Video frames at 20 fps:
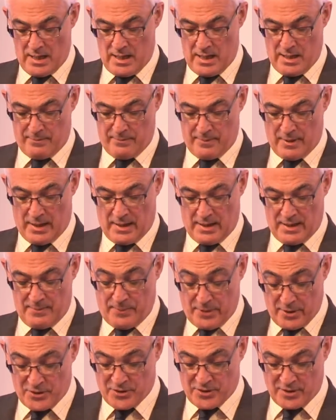I
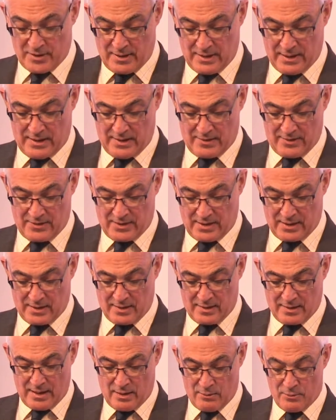personally
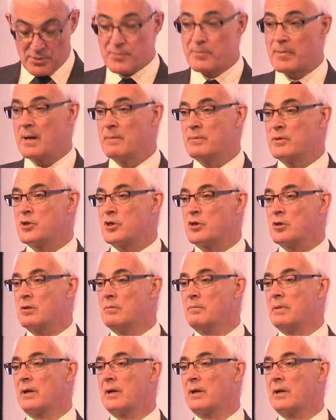think that was premature,